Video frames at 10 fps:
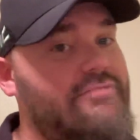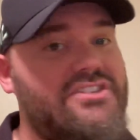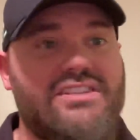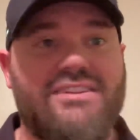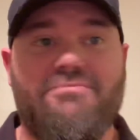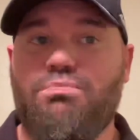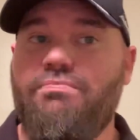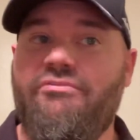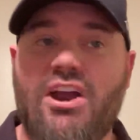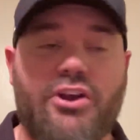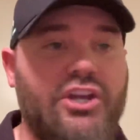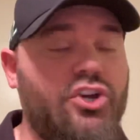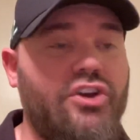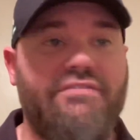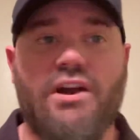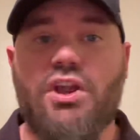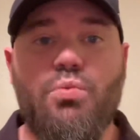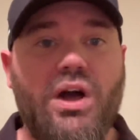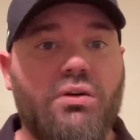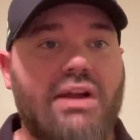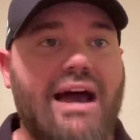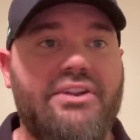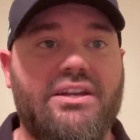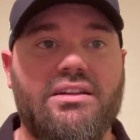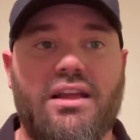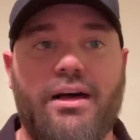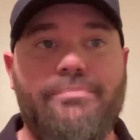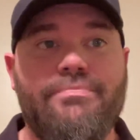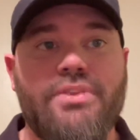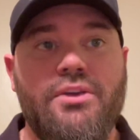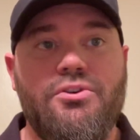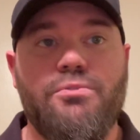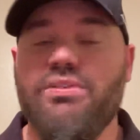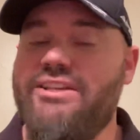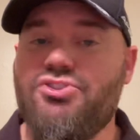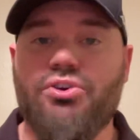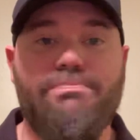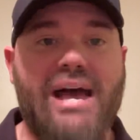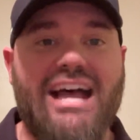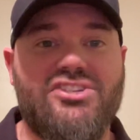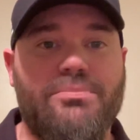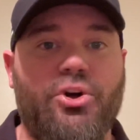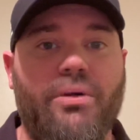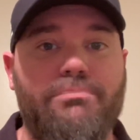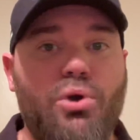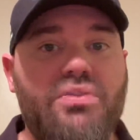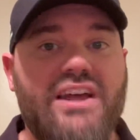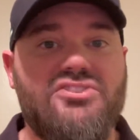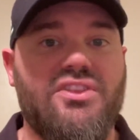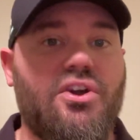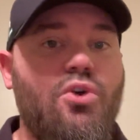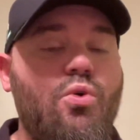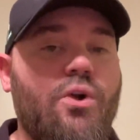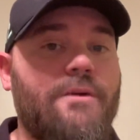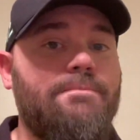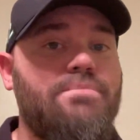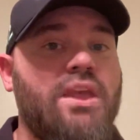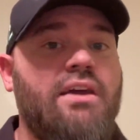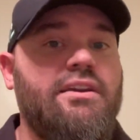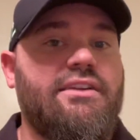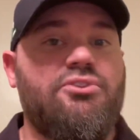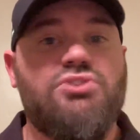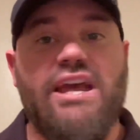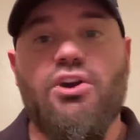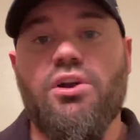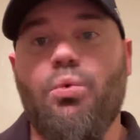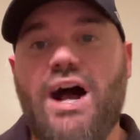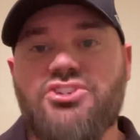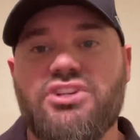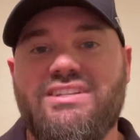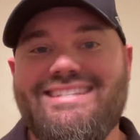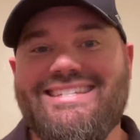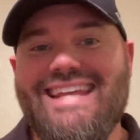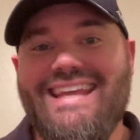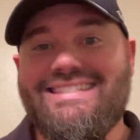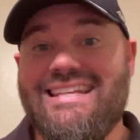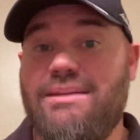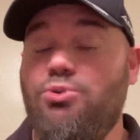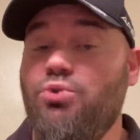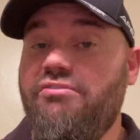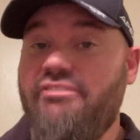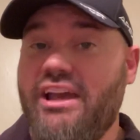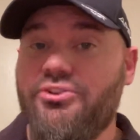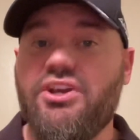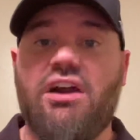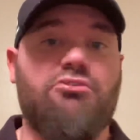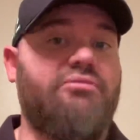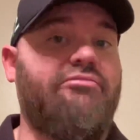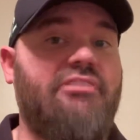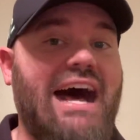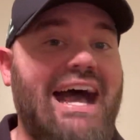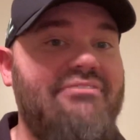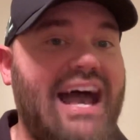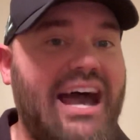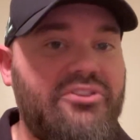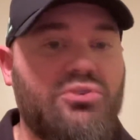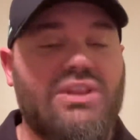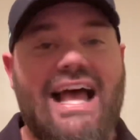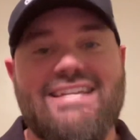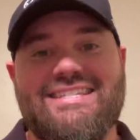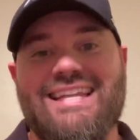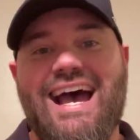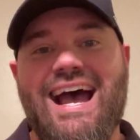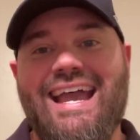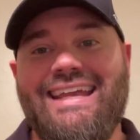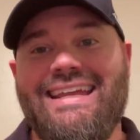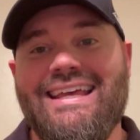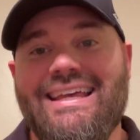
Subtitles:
This is a very good, very well-rounded club who plays good basketball on both ends of the court. Now, they're taking on a Washington State team who failed to cover in five out of their last nine.